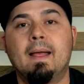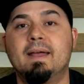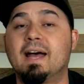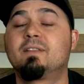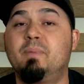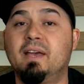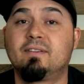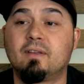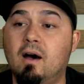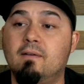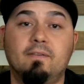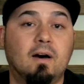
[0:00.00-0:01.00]
And that's based
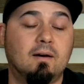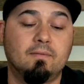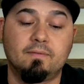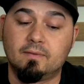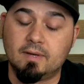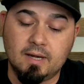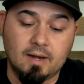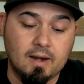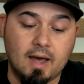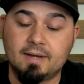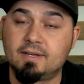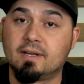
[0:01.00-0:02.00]
off of
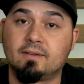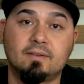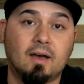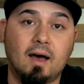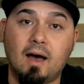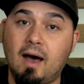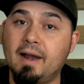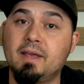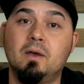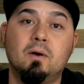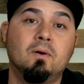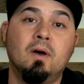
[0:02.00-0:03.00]
not just
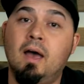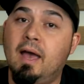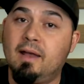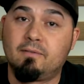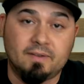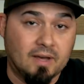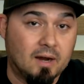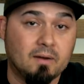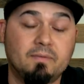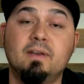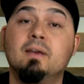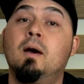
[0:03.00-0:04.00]
audio and
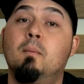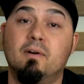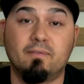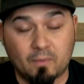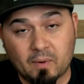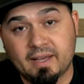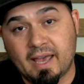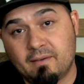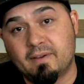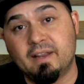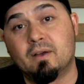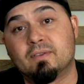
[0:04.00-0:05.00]
photography, but 4K
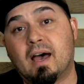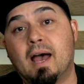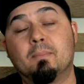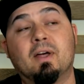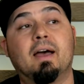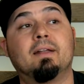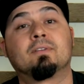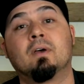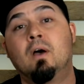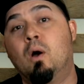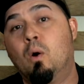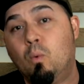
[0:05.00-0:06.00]
video timelines
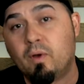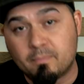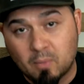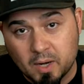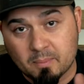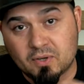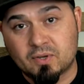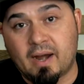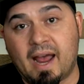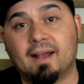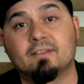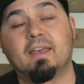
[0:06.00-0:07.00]
with multiple
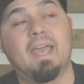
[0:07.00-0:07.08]
tracks